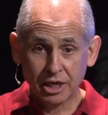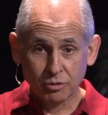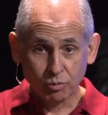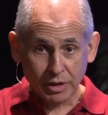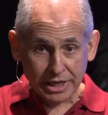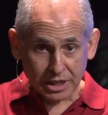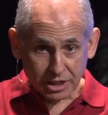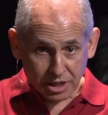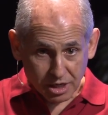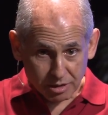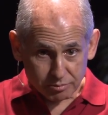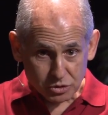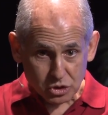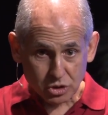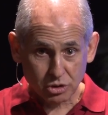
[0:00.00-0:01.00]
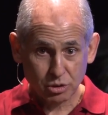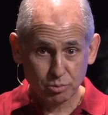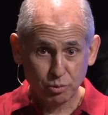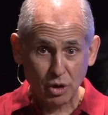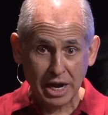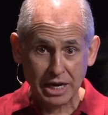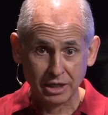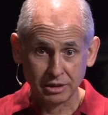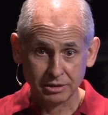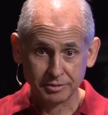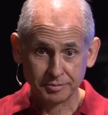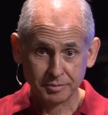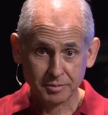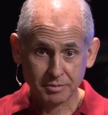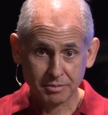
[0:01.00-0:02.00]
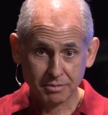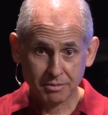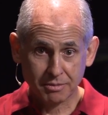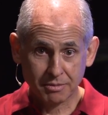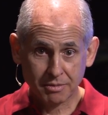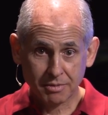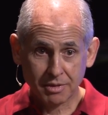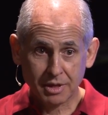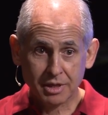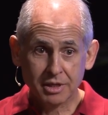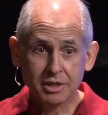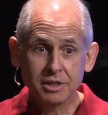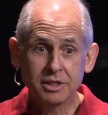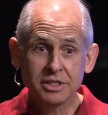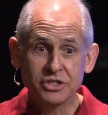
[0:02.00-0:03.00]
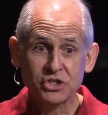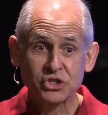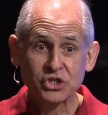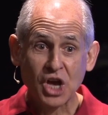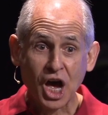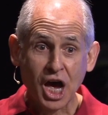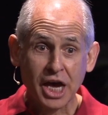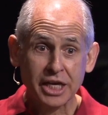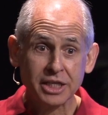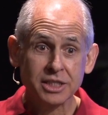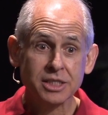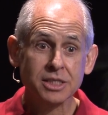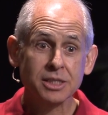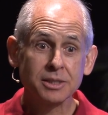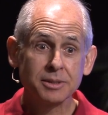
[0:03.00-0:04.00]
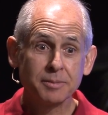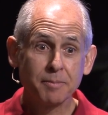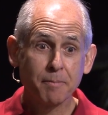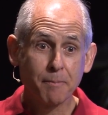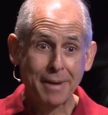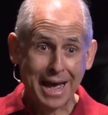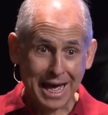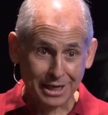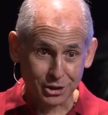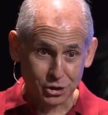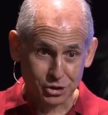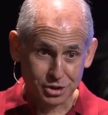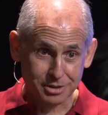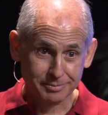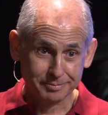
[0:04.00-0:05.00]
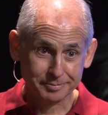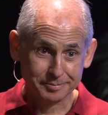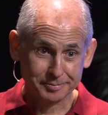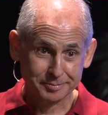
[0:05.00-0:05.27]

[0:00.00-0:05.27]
And when it comes to the brain, size matters.